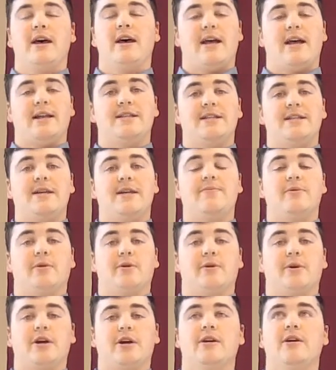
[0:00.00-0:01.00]
and deep
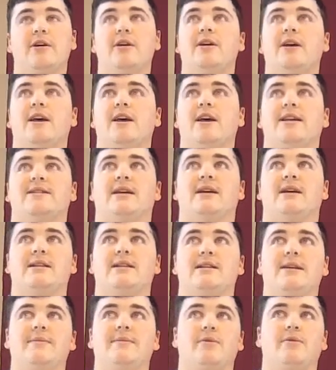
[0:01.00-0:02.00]
learning is that deep